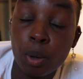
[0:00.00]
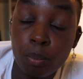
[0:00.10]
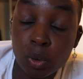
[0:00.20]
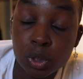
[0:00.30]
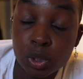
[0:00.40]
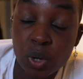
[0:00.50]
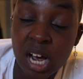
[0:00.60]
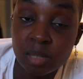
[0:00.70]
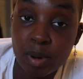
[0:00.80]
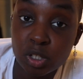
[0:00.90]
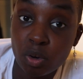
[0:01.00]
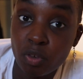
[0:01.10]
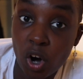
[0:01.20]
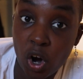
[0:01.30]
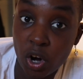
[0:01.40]
more so aspects of
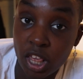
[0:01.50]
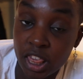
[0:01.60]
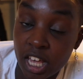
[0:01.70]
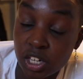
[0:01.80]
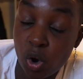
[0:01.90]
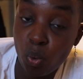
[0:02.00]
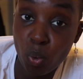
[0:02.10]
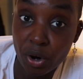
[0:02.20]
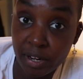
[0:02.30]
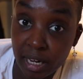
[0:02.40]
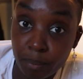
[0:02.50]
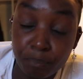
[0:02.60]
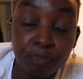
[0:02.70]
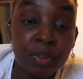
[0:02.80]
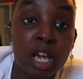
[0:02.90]
her that worry him.
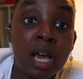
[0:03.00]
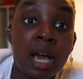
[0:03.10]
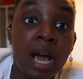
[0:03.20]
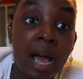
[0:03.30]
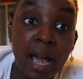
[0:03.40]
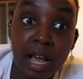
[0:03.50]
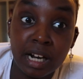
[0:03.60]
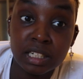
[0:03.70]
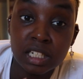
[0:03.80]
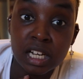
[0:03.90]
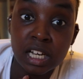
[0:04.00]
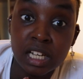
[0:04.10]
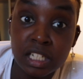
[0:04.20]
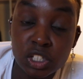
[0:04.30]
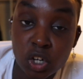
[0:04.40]
And
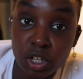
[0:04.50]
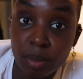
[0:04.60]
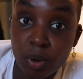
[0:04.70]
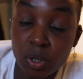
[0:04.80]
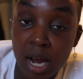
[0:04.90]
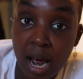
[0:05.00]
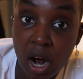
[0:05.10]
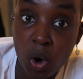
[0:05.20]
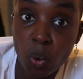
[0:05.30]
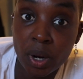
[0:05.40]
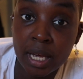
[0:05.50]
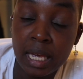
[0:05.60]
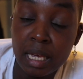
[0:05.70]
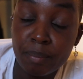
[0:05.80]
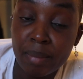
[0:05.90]
he's talking about how
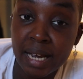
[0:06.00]
he'd